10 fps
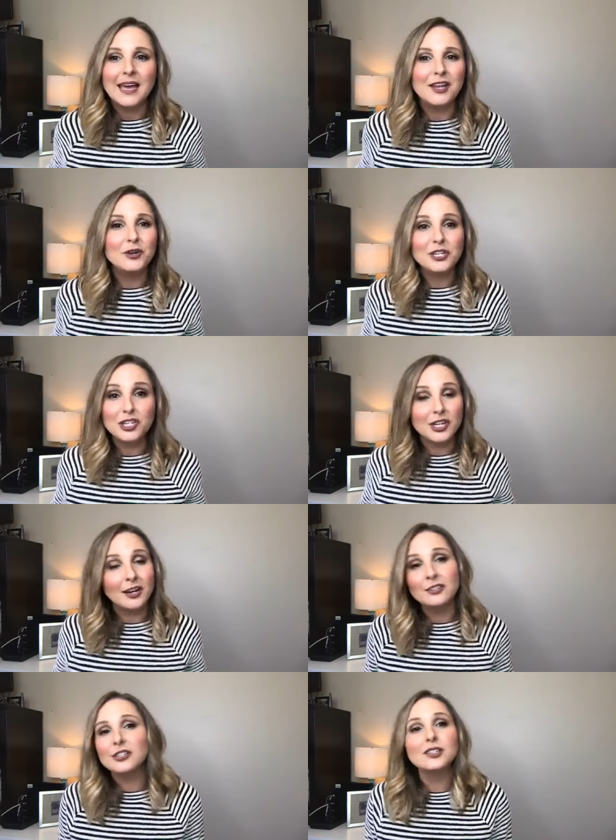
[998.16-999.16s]
and you could
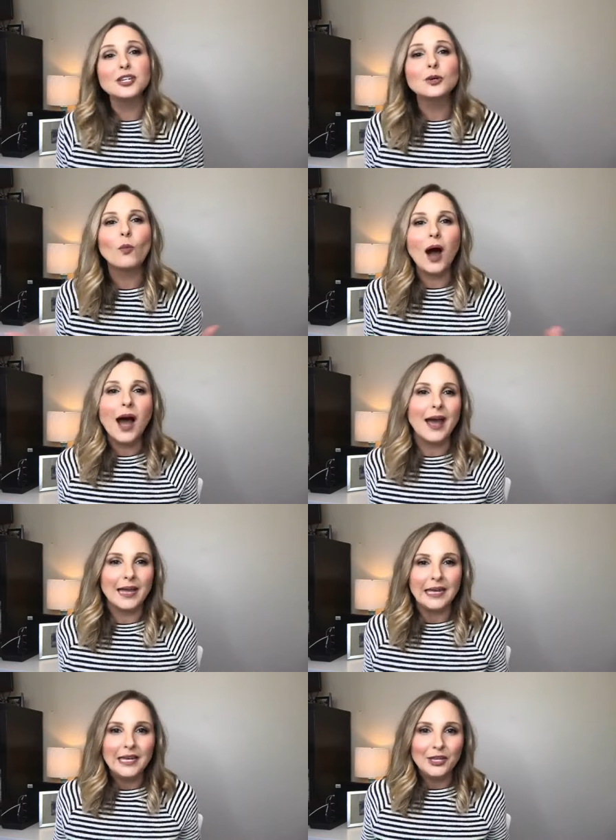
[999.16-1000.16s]
share just your
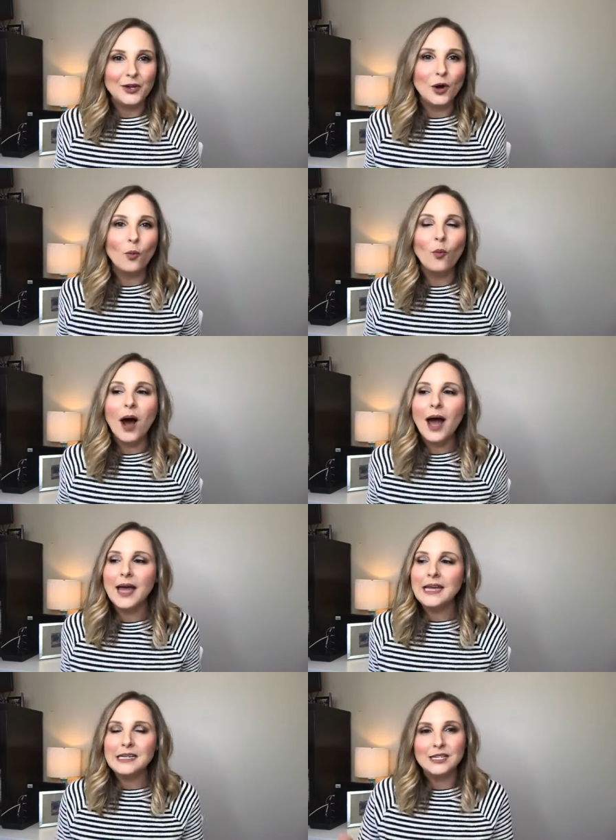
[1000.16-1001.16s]
why. You know,
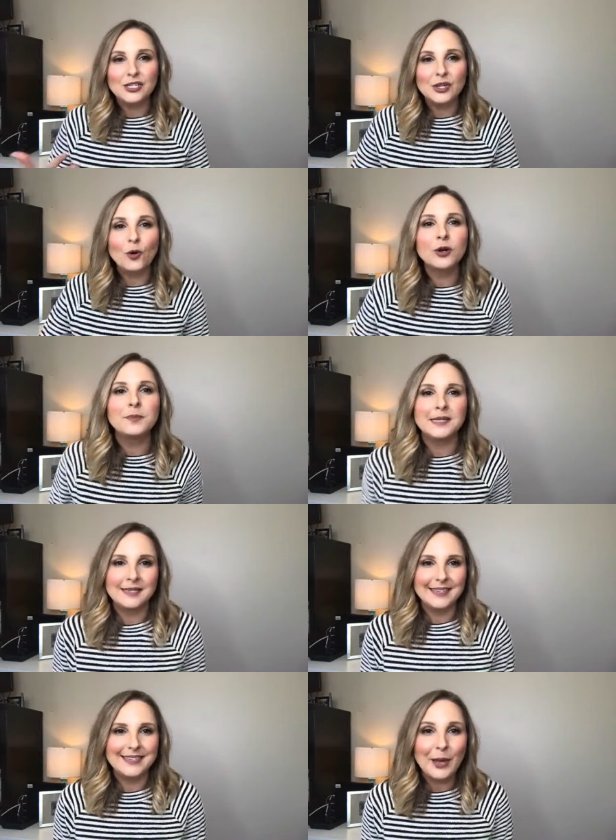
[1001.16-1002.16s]
why does your
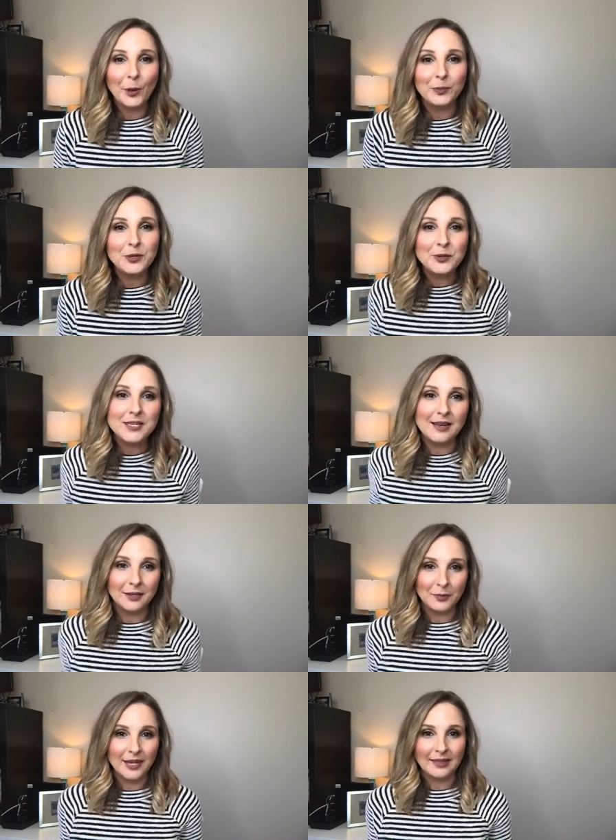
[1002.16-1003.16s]
business help you
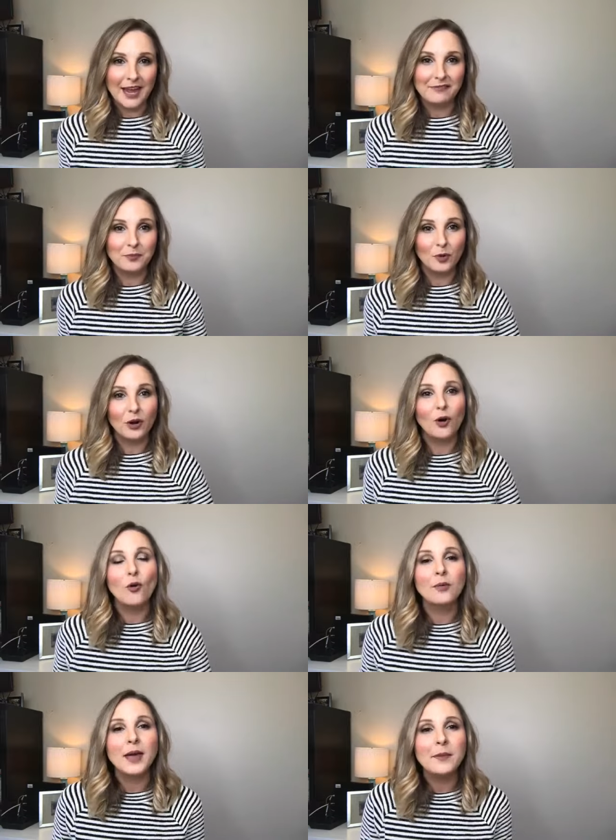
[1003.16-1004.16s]
celebrate life more?
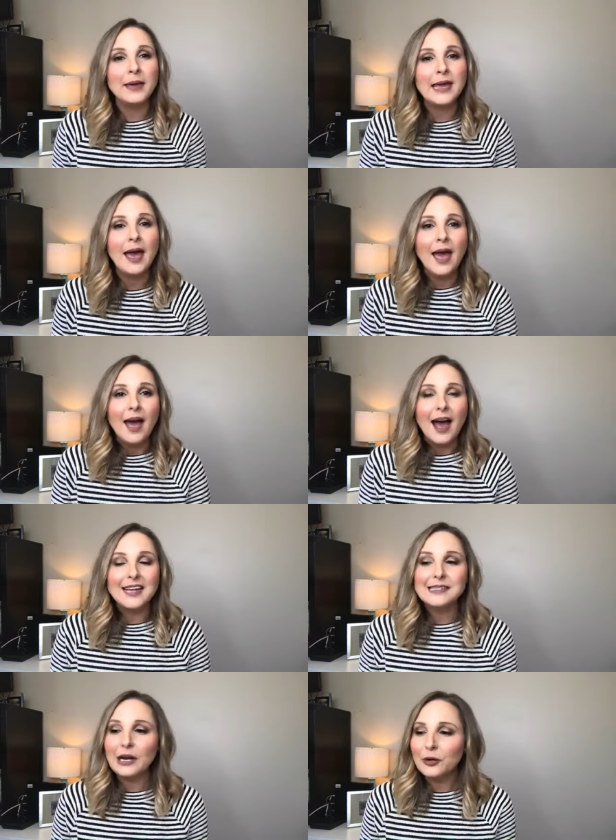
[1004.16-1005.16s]
Or maybe I
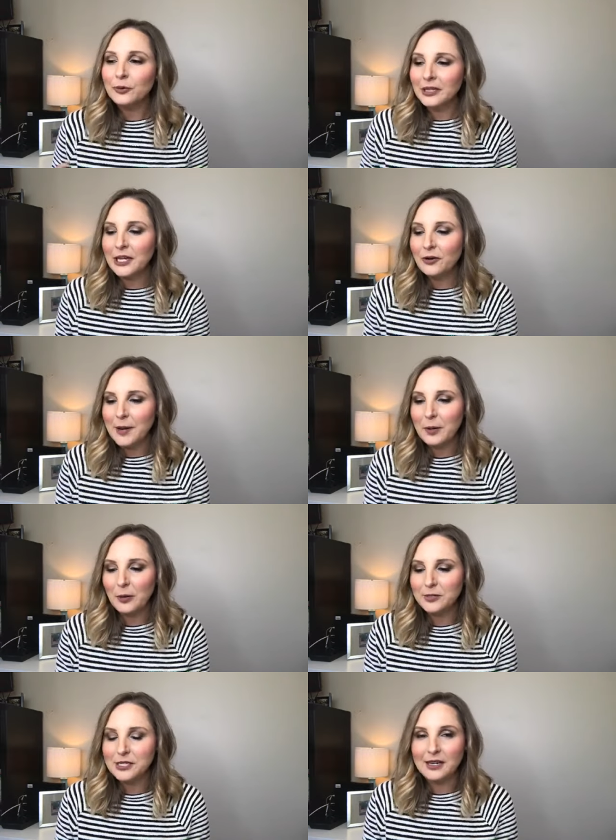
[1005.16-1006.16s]
saw a really great
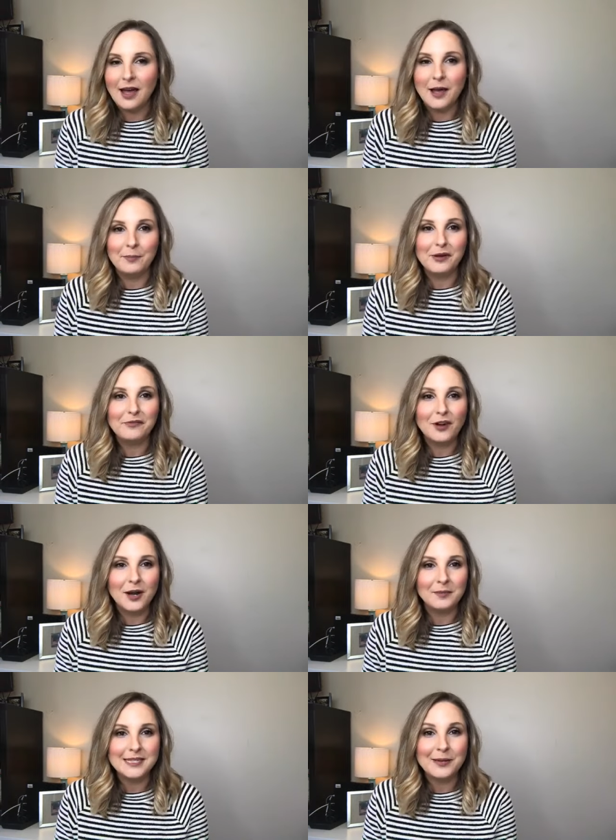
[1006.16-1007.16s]
post
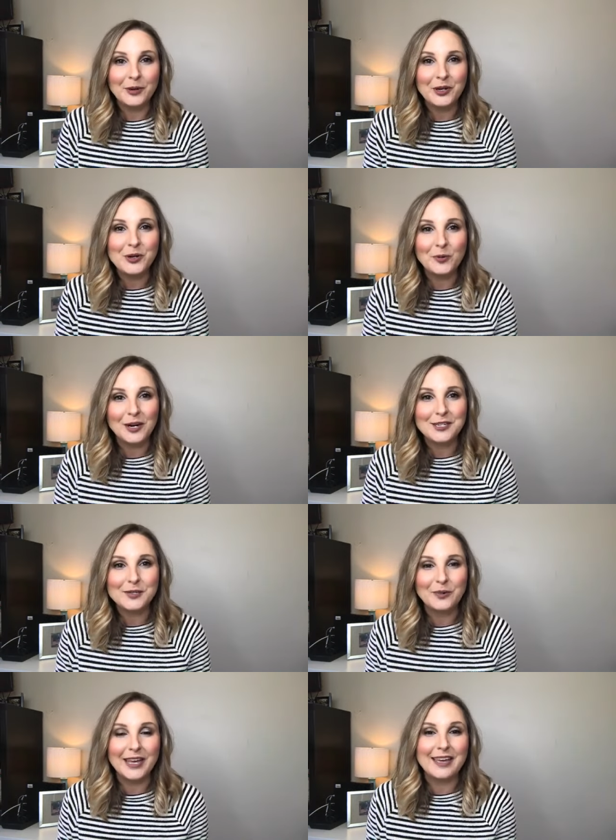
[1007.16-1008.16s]
from someone who
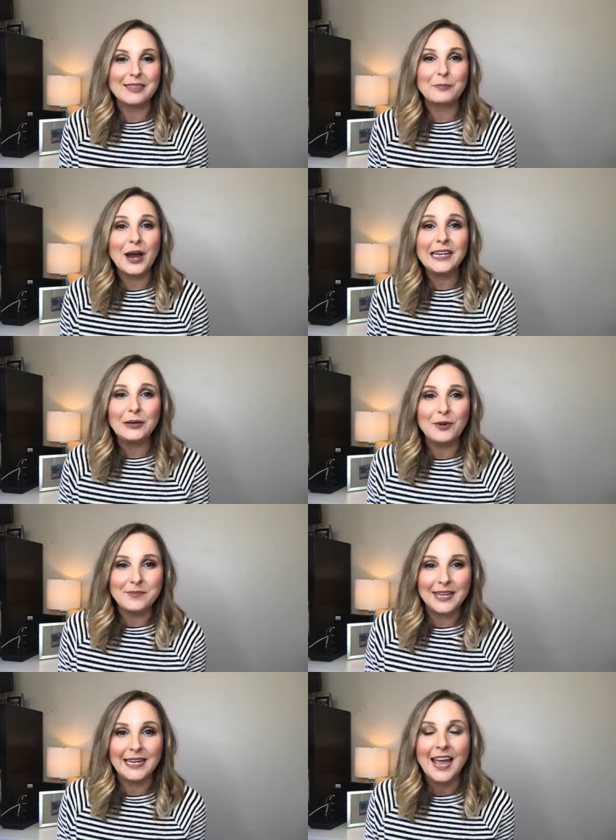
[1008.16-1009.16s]
works with pregnant
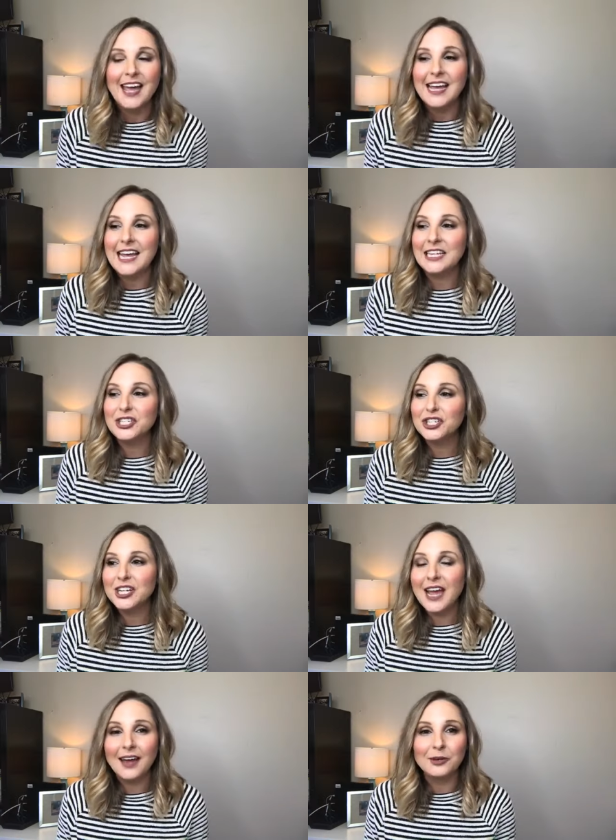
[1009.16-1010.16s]
women, and
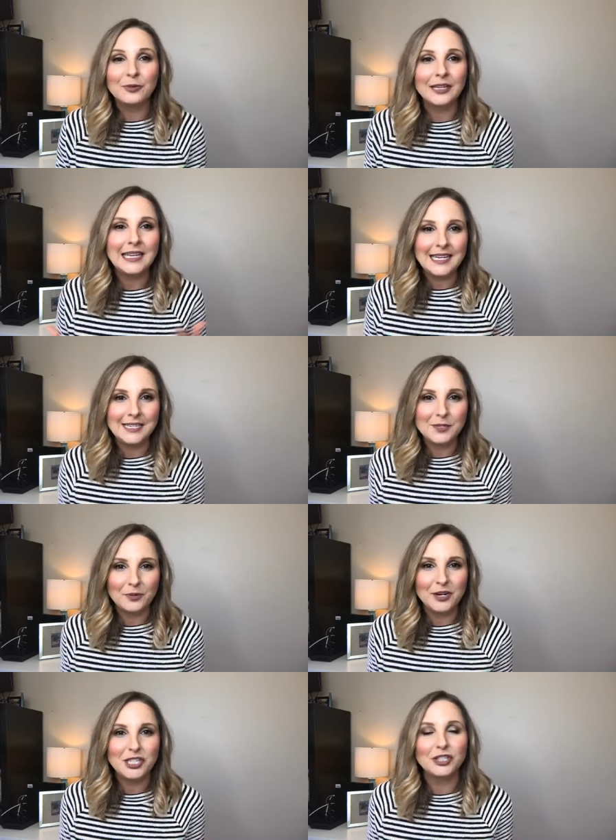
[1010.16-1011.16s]
she had a really
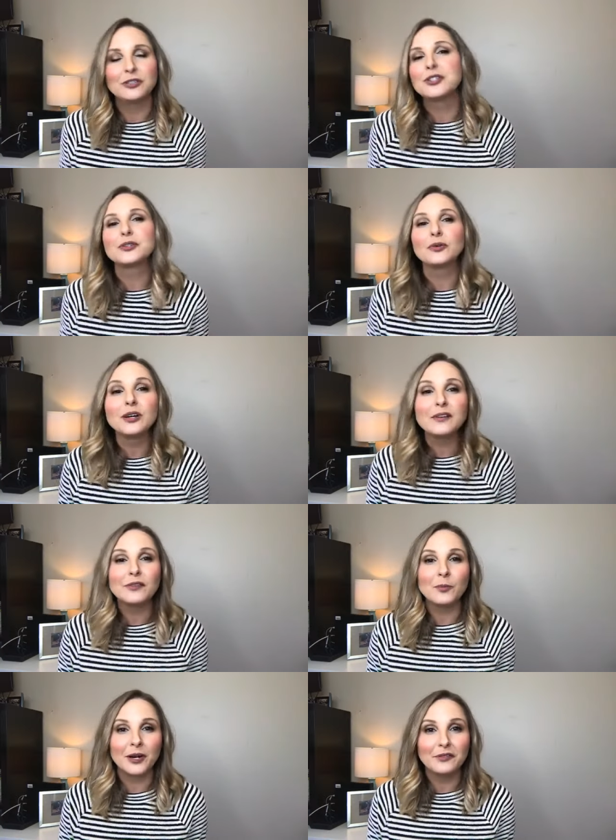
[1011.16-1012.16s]
inspirational story
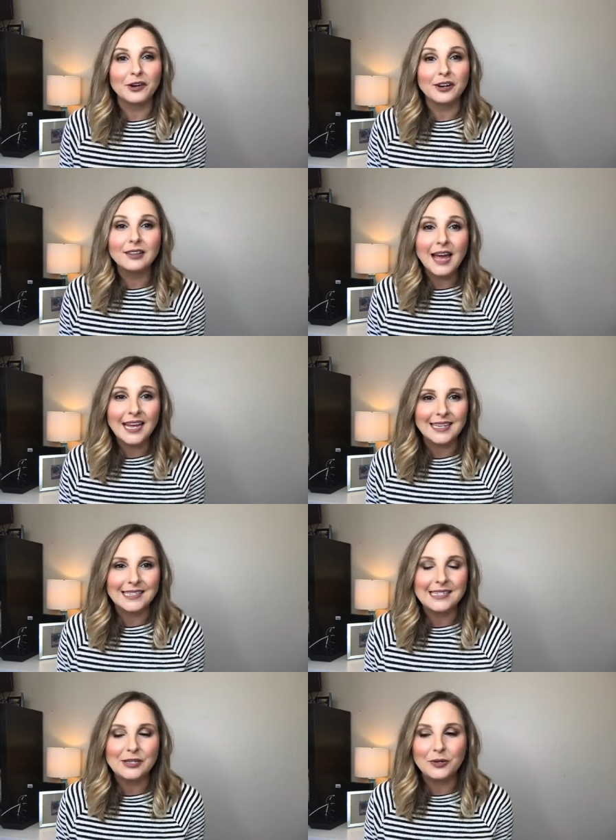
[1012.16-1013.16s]
from one of her
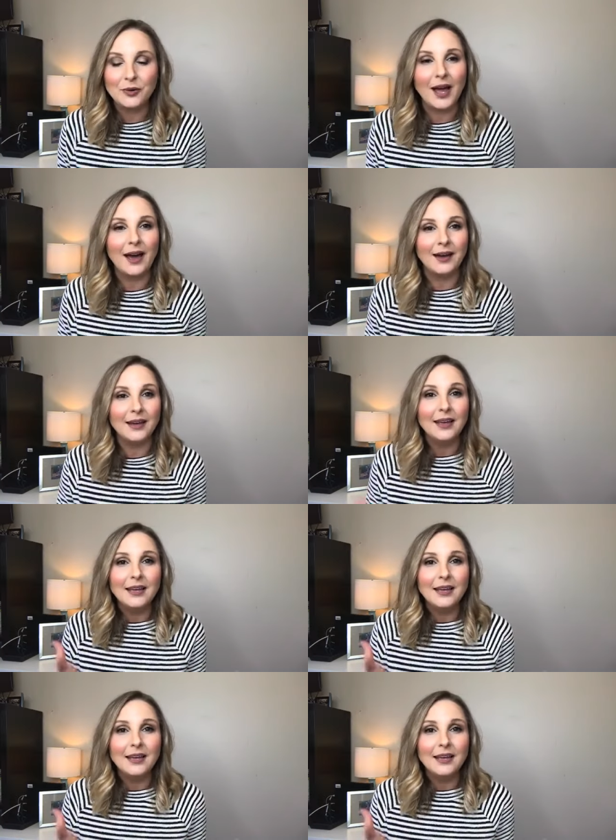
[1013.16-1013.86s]
clients who had